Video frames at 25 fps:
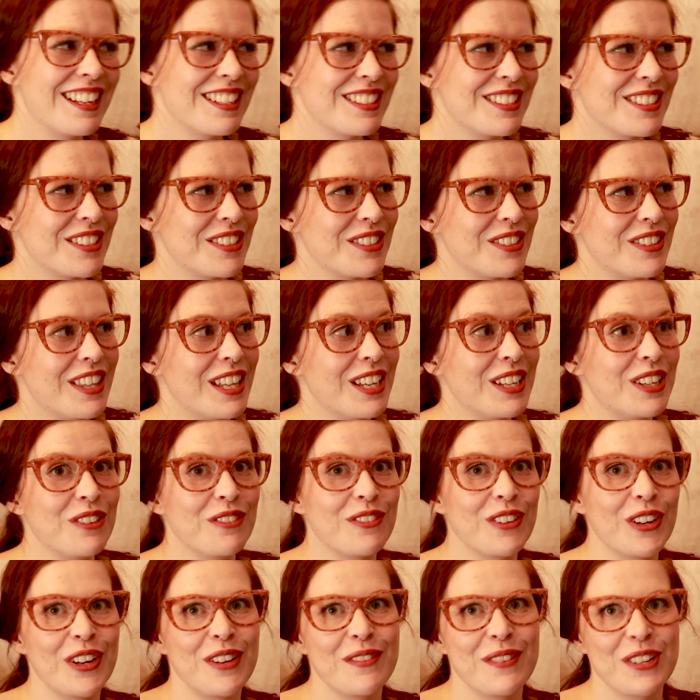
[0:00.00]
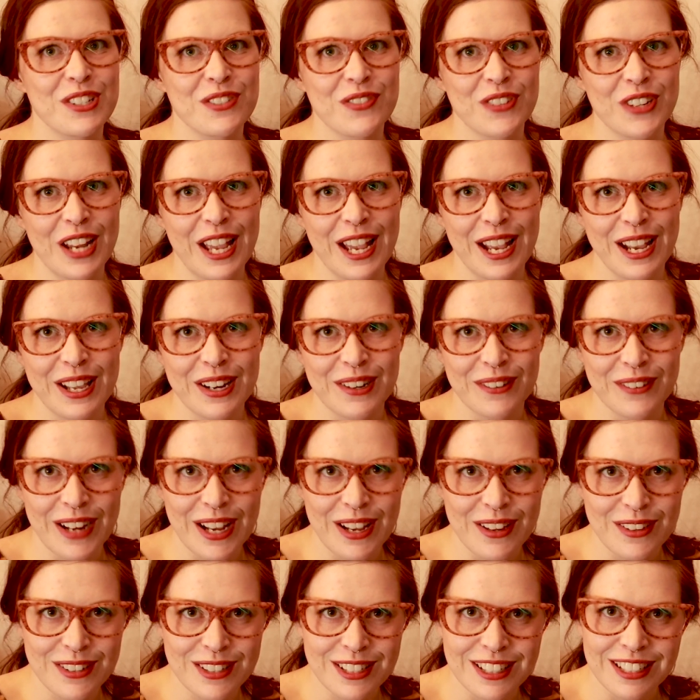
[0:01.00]
So thank you very much for hanging
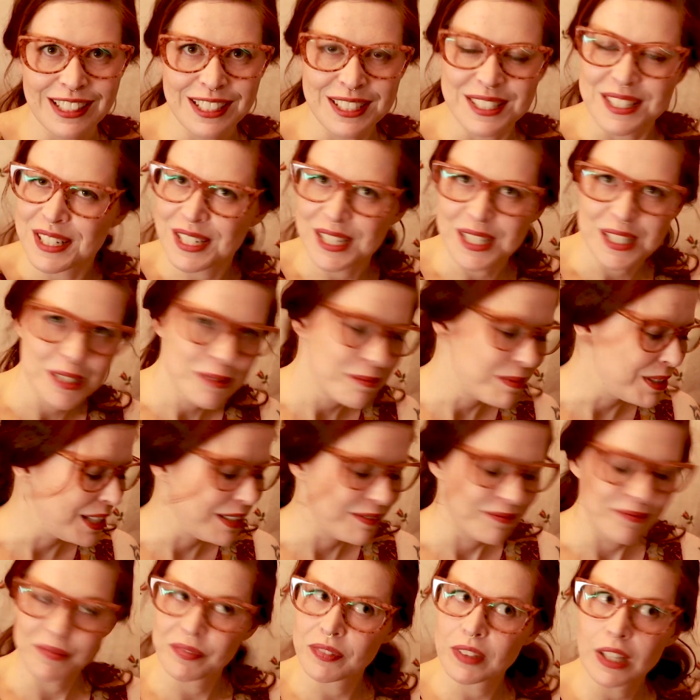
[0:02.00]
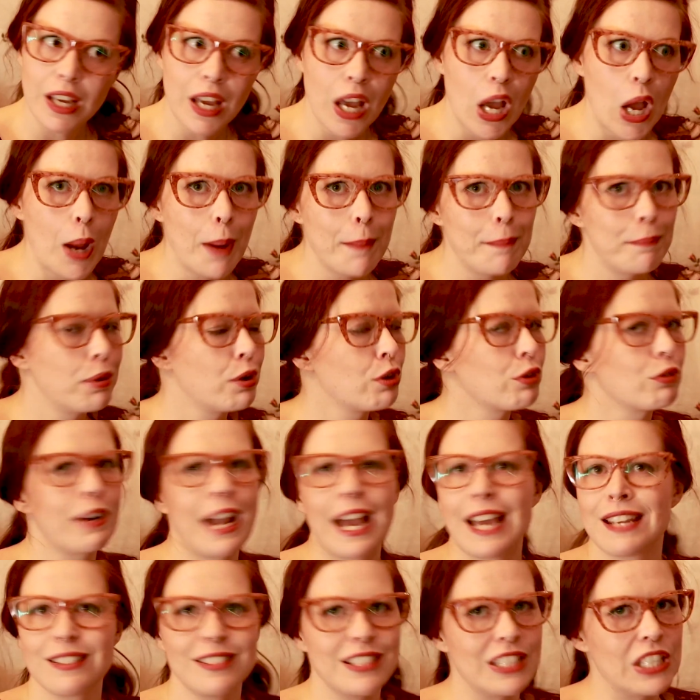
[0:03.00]
around and listening to me
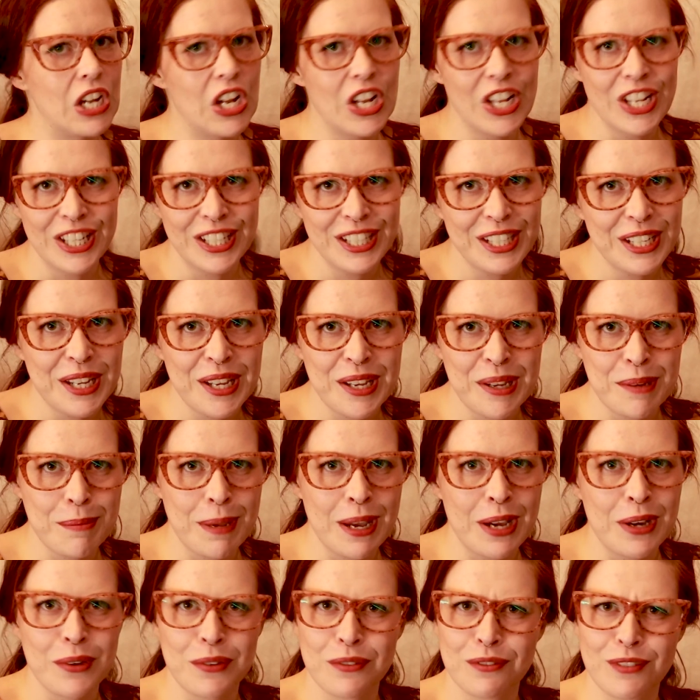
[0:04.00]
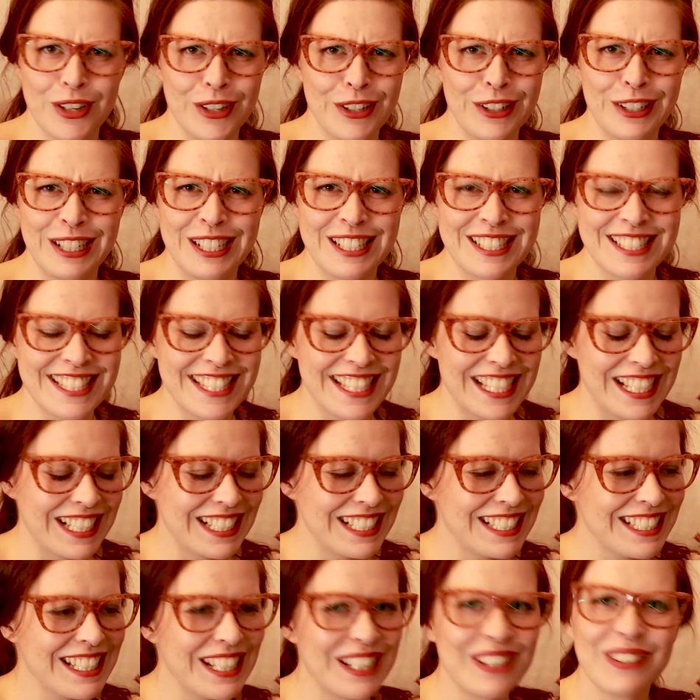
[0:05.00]
prattle on about various
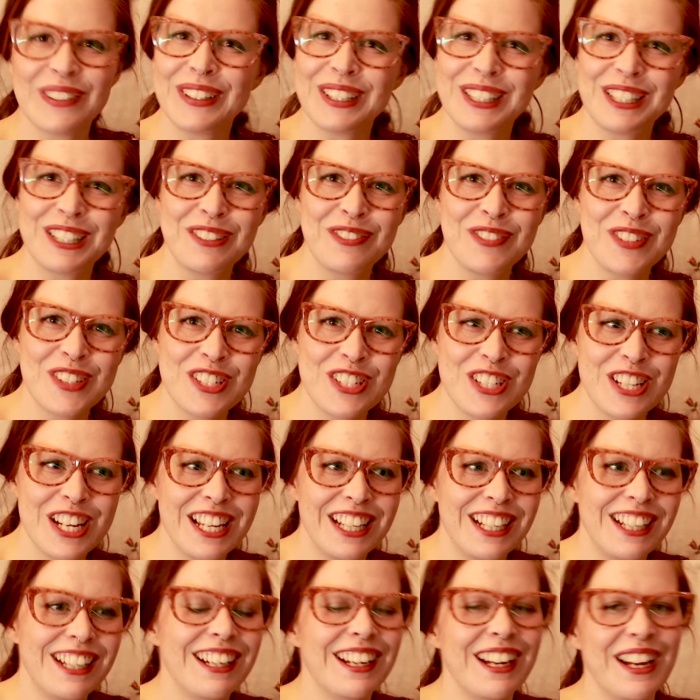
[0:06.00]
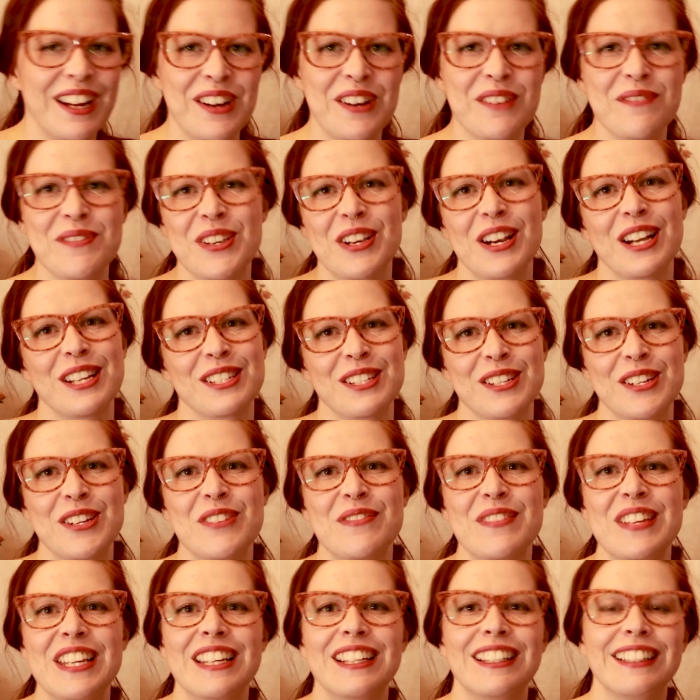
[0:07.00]
things. I really appreciate it. I hope you got to
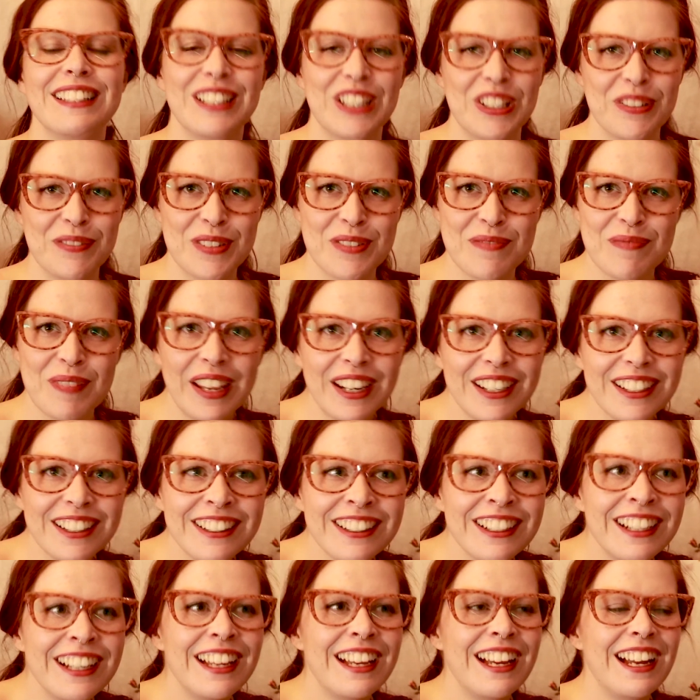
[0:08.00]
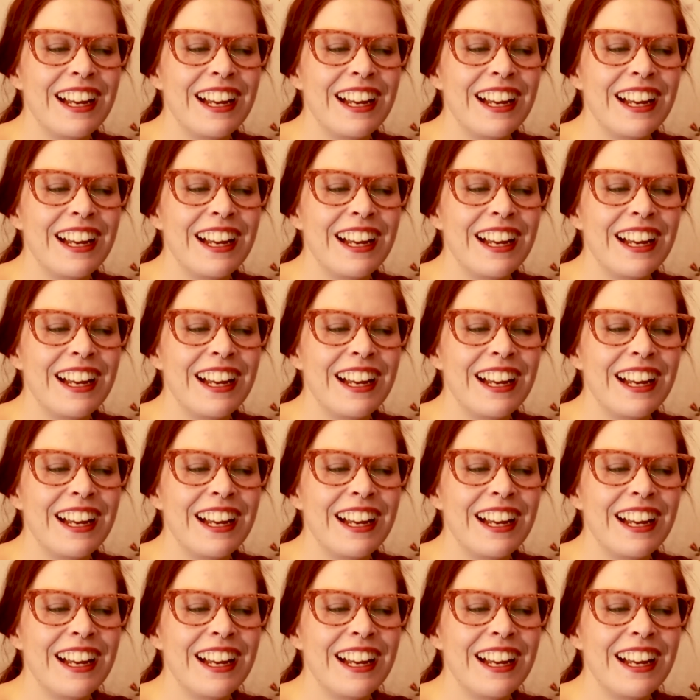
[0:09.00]
know me a little bit better,